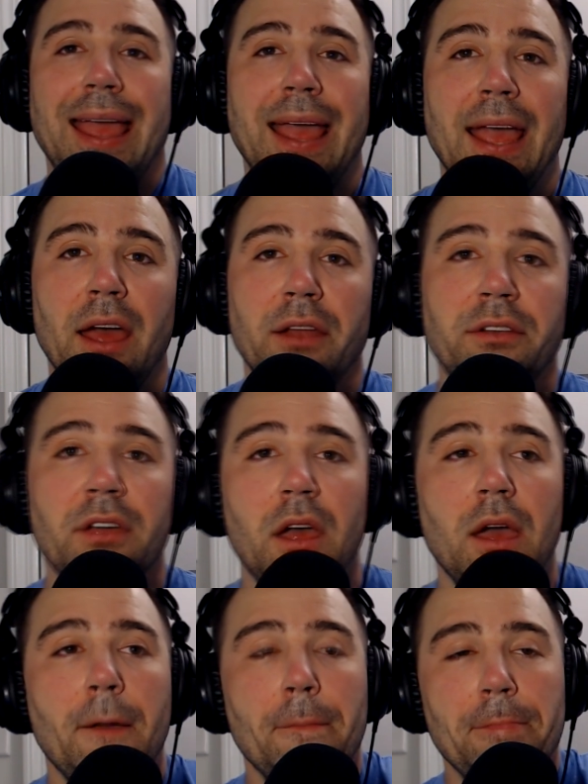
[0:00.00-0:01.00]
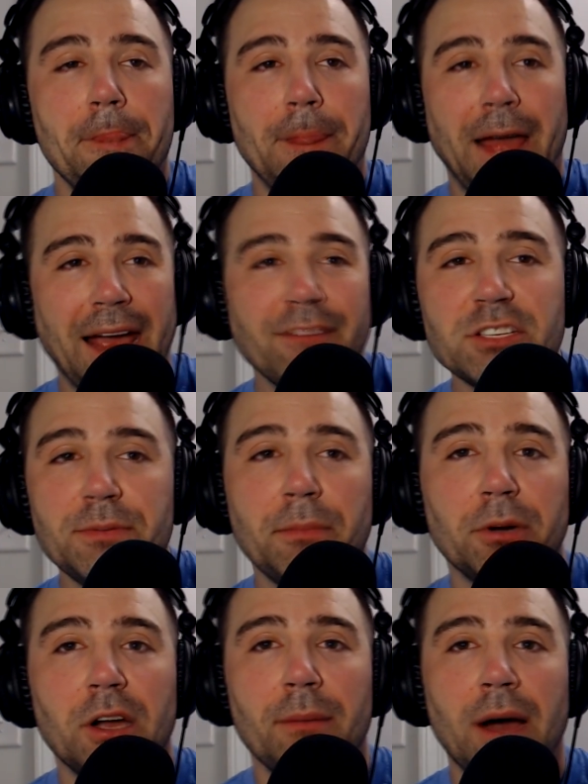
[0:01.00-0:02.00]
And I have these
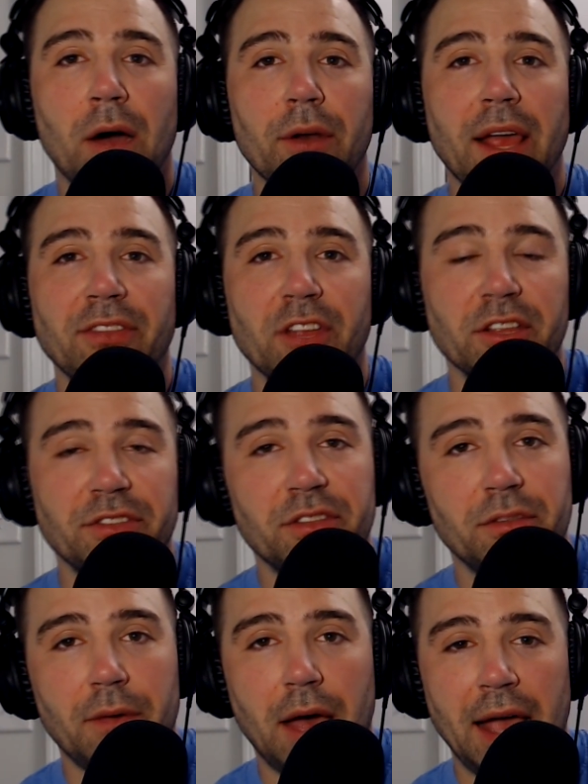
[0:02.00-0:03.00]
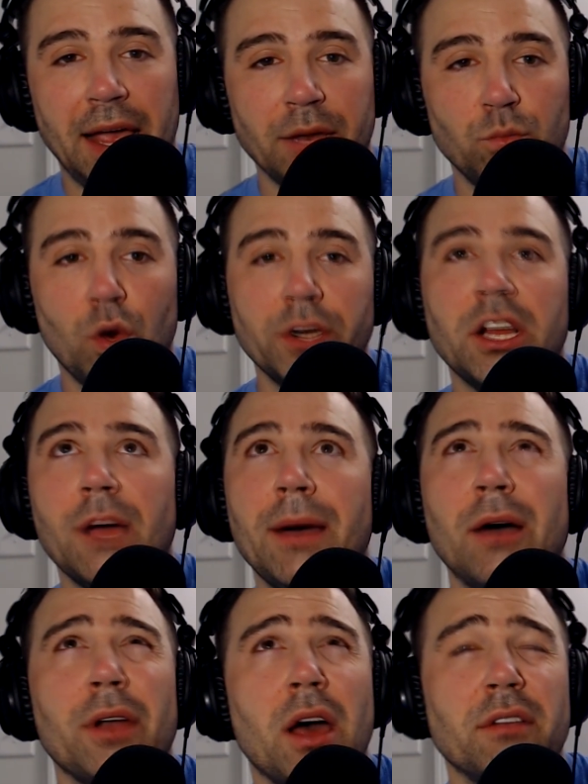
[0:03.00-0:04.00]
people come out, and I had one
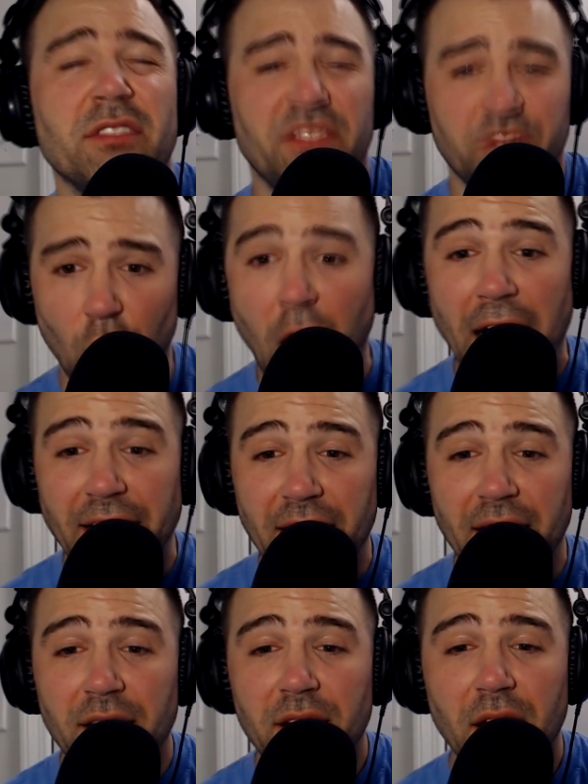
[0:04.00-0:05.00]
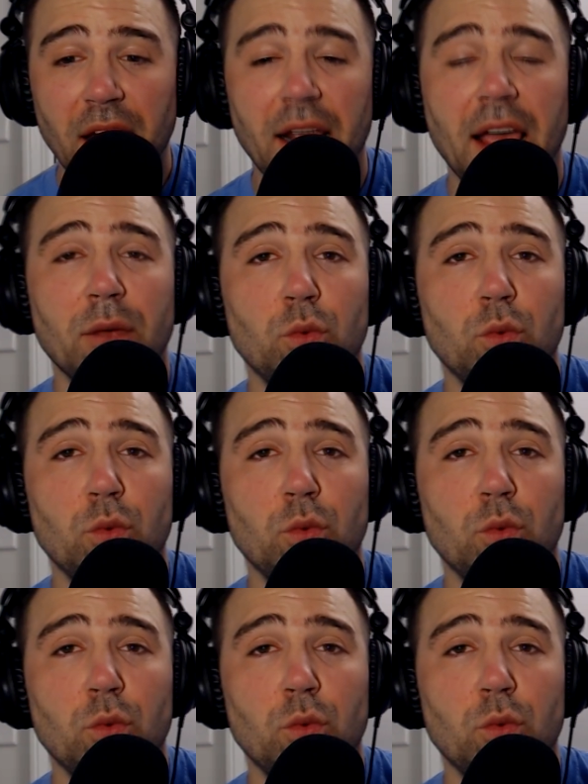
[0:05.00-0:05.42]
come out on Friday, and